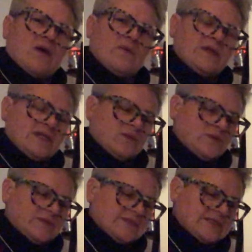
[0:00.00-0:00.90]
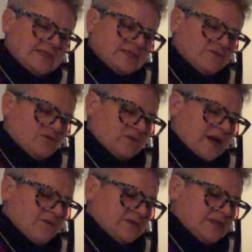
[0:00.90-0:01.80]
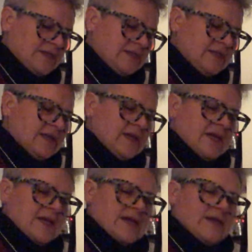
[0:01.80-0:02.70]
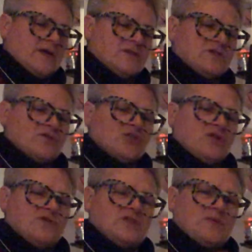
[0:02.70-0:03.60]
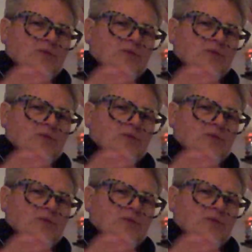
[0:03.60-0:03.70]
We need a real sense of grounding. And I also chose to